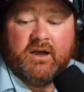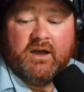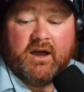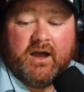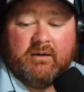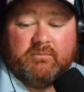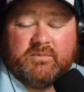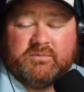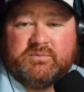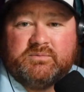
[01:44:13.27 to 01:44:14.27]

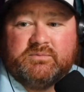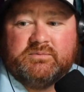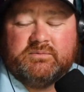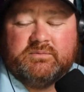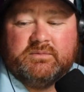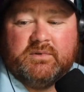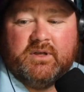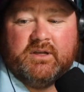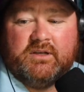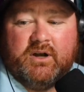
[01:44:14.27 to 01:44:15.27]

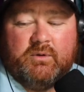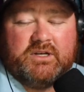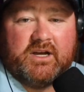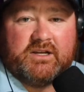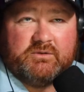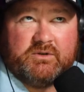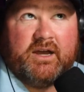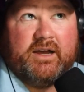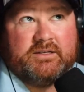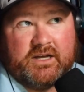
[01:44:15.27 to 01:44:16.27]
what
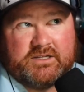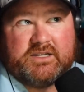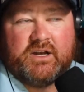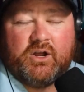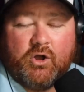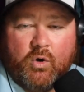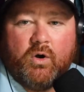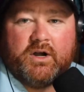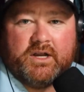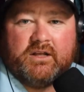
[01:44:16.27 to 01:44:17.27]
Dustin and
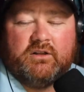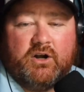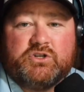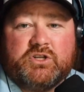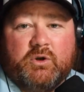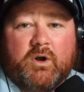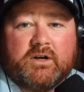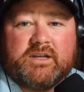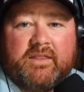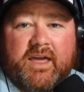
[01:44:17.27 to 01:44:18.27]
Corey largely
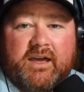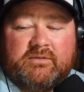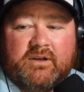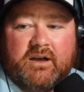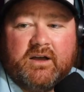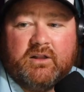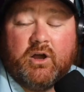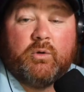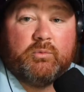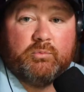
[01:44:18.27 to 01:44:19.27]
worked on that,
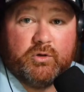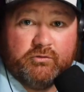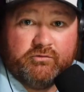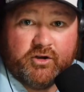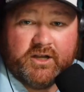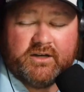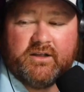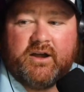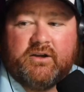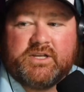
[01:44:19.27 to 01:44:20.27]
along with Bluefoot
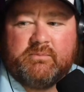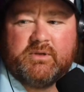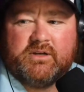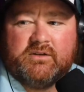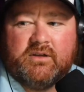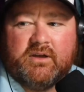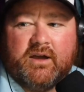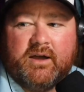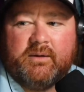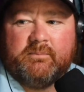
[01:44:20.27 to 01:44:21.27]
Entertainment,
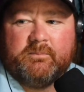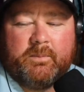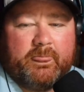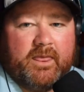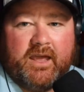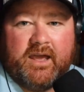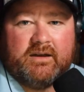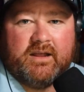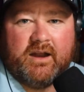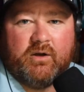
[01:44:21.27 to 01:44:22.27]
and
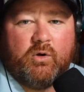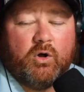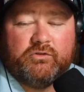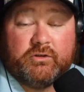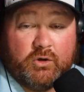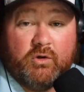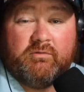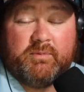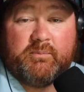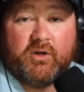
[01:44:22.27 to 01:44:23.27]
a whole slew
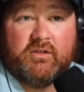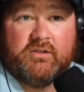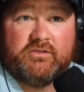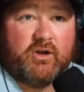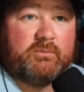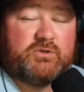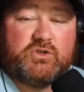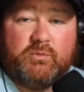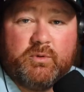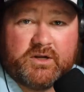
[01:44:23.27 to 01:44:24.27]
of people. So I'm
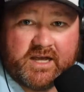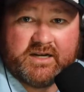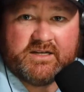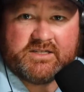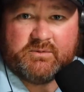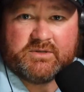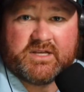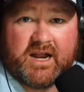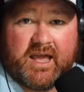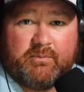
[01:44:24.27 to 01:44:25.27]
super excited to see what's
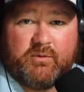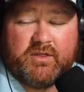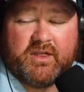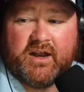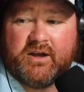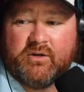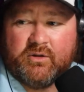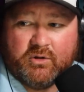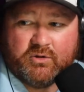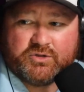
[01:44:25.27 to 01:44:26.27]
going to happen with that. I know a
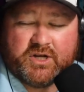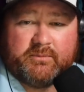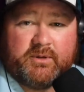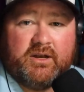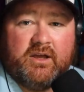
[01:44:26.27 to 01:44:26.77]
local gentleman,